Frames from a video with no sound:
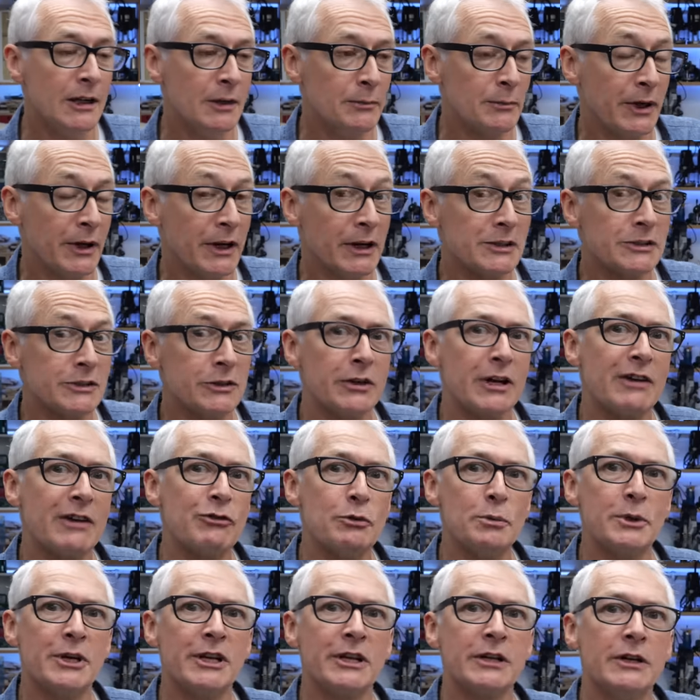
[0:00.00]
because not
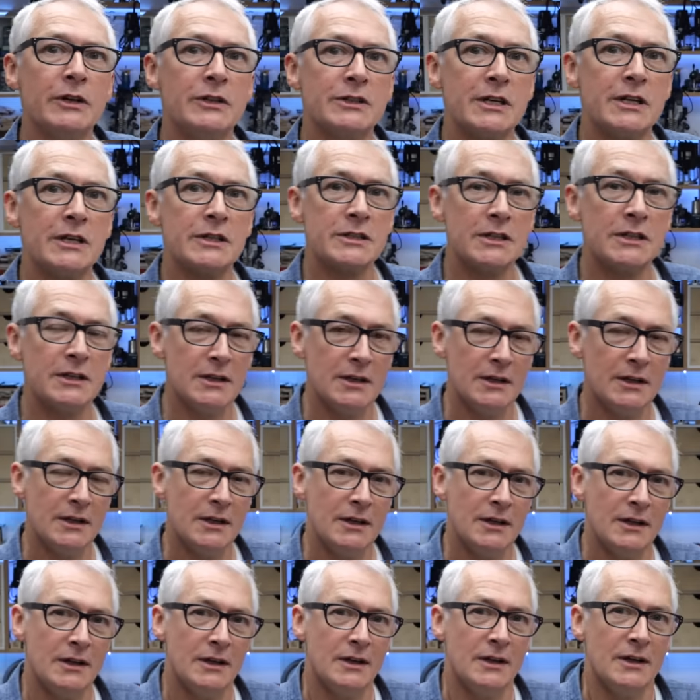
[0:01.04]
everybody uses
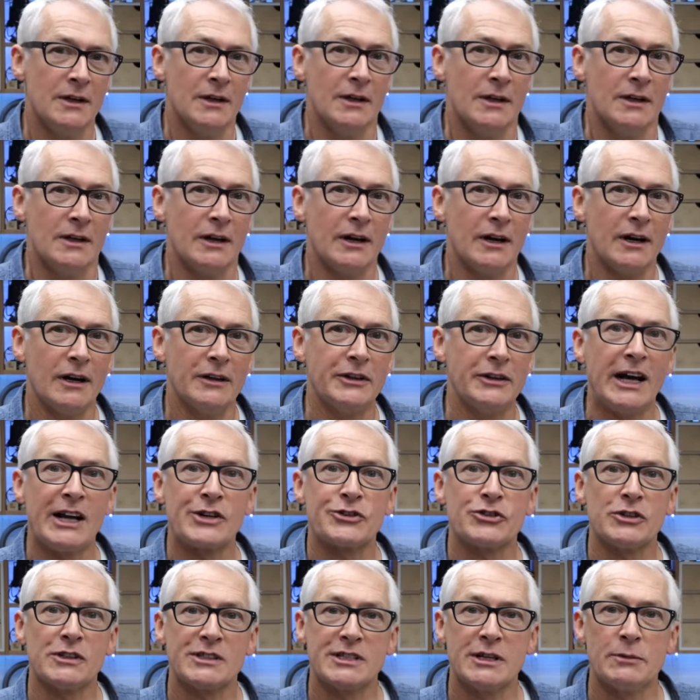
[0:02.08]
uh,
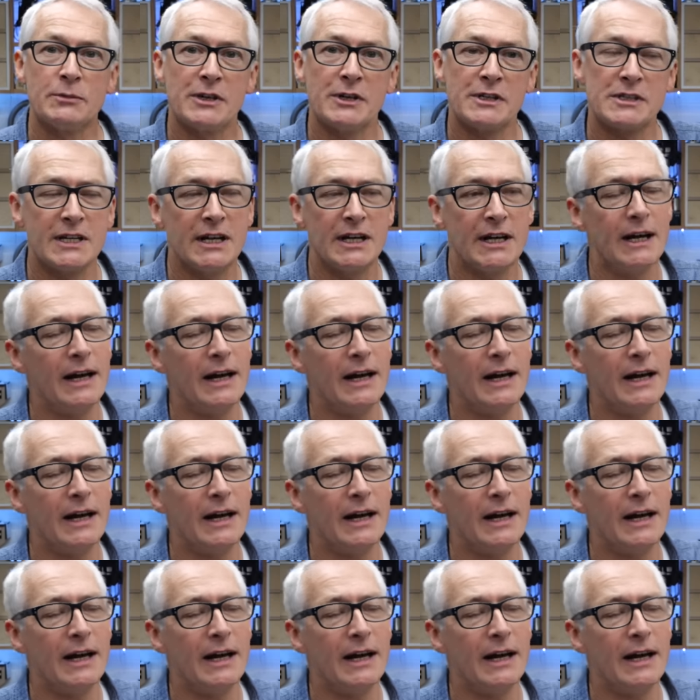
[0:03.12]
natural timbers.